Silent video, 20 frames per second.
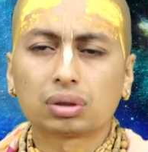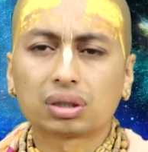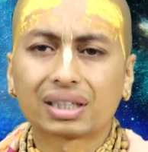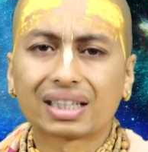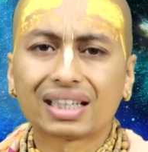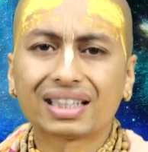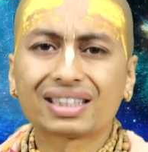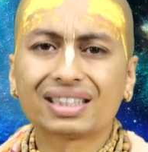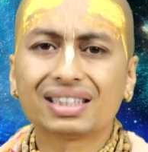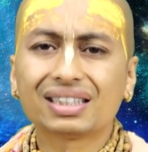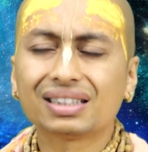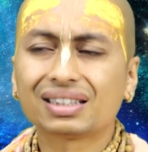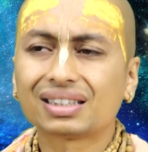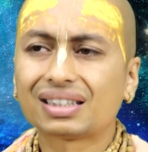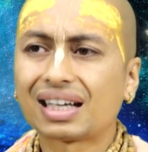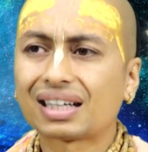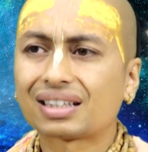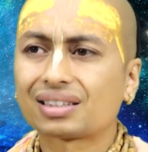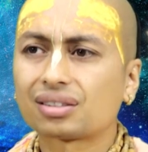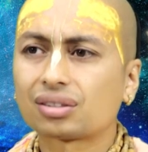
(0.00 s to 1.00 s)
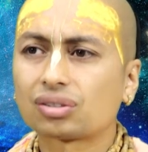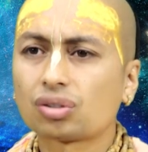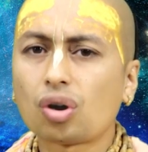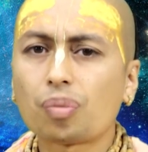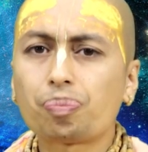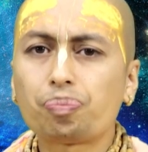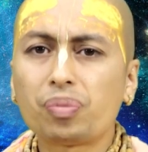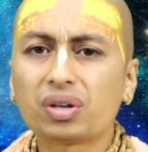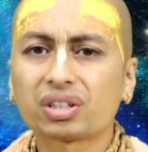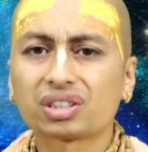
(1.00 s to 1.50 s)
getting that
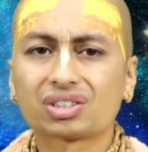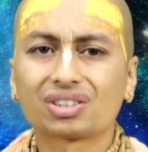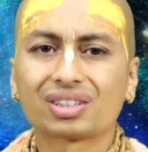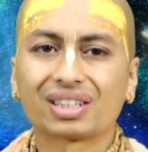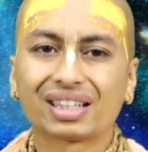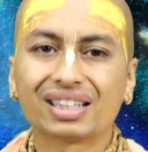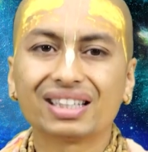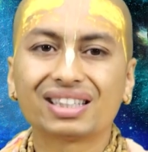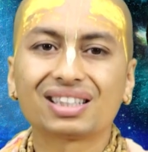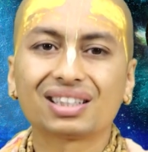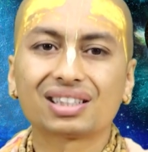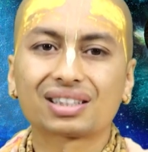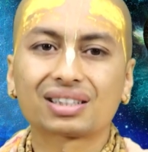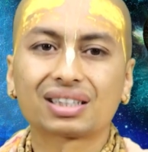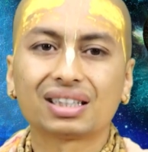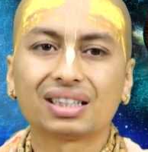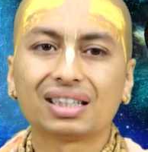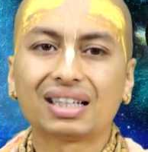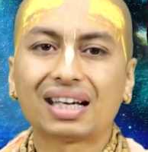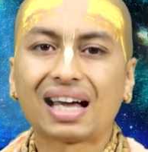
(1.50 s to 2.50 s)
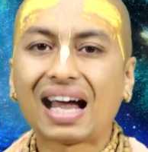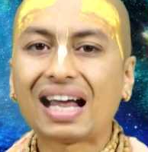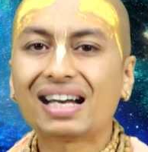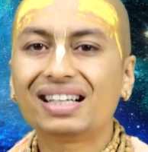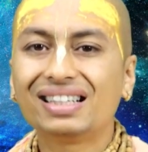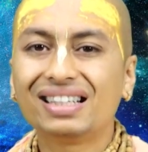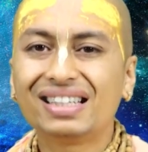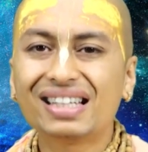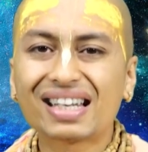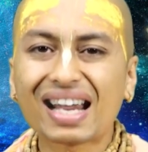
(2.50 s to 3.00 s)
topmost result
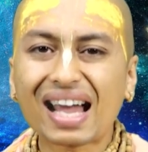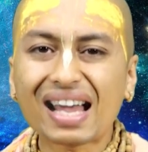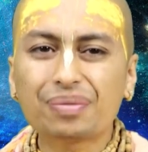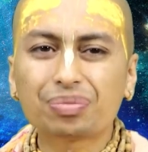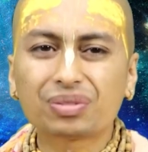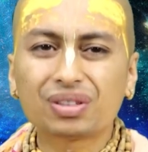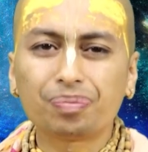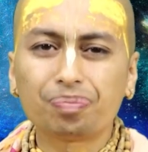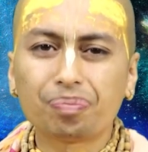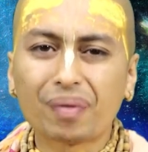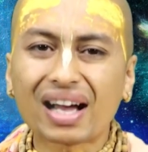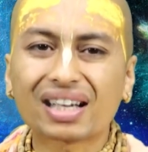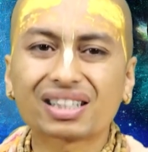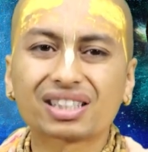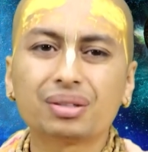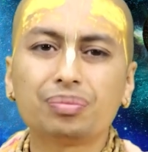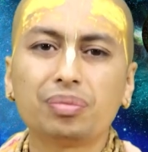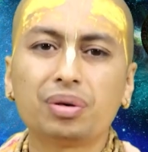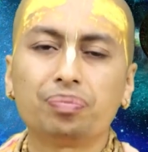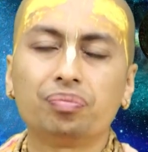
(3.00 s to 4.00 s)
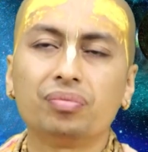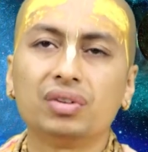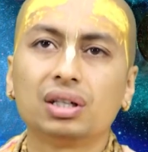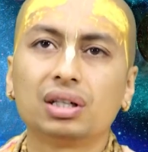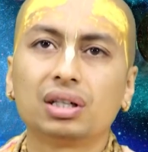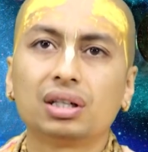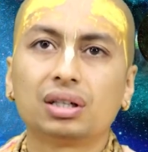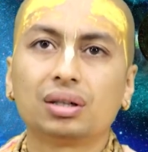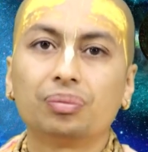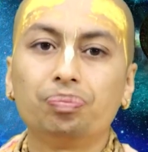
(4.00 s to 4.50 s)
and derive the maximum
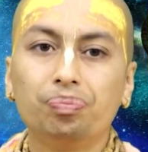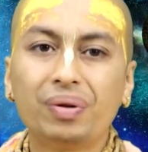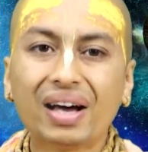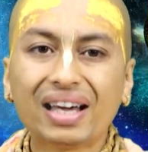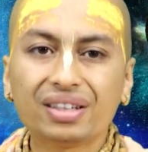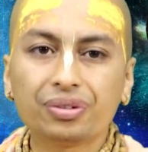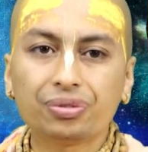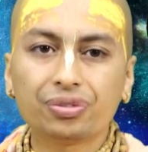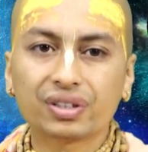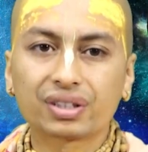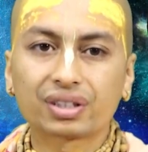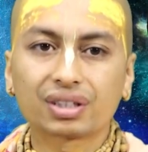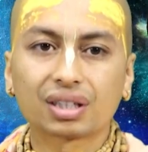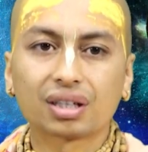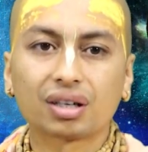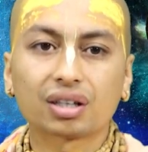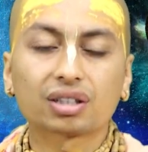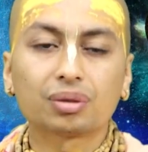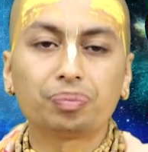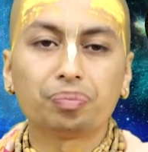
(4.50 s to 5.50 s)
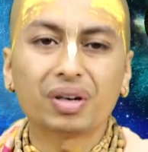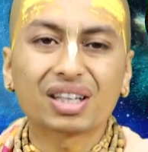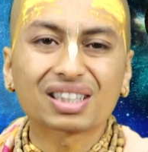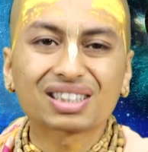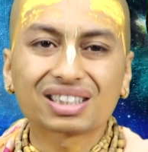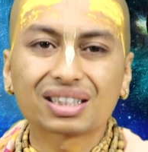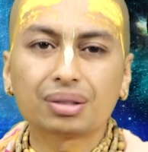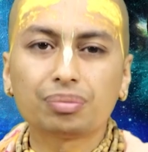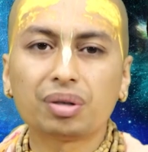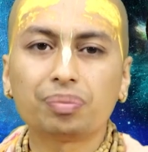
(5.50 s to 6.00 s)
benefit or the
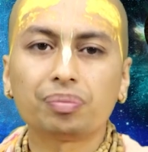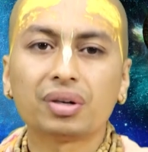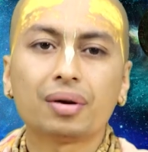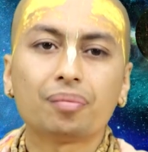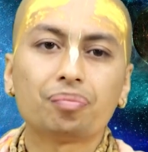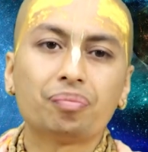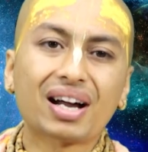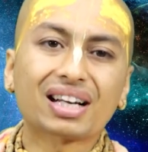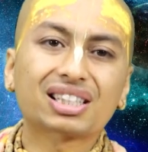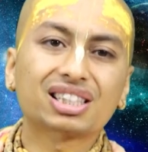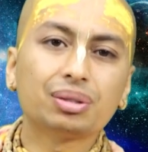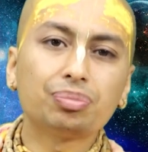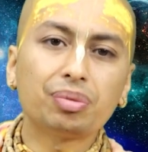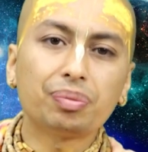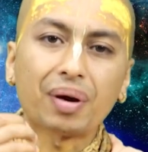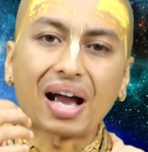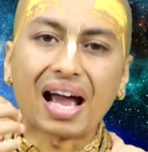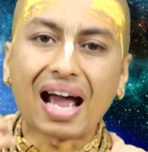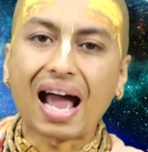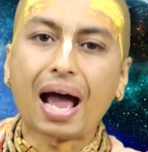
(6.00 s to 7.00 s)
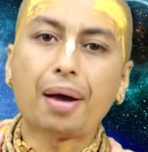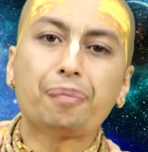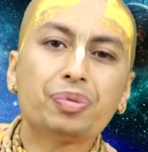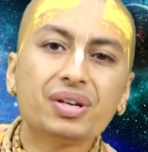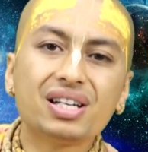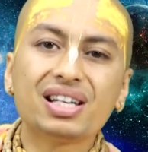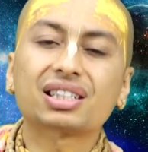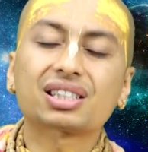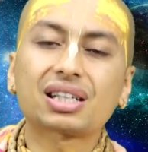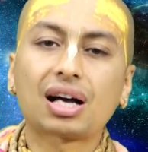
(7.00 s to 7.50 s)
maximum
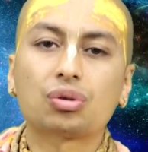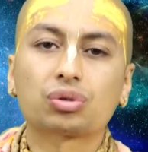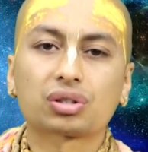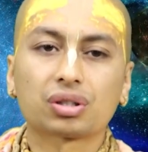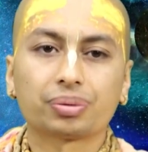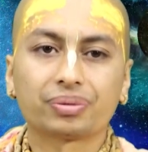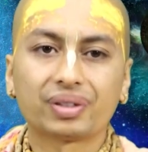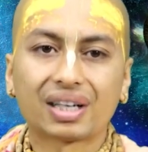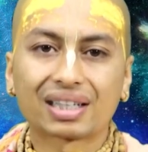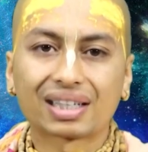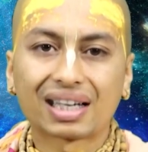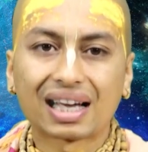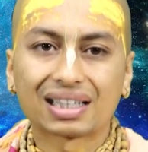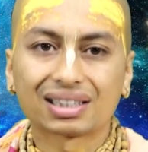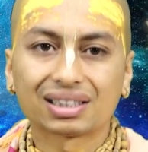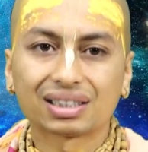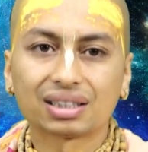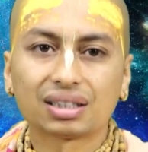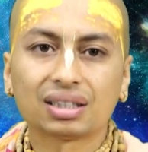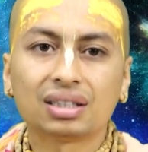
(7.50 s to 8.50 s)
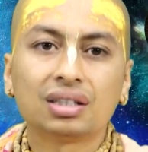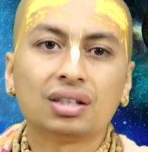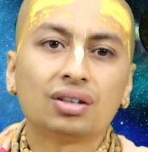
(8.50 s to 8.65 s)
happiness out of that gadget.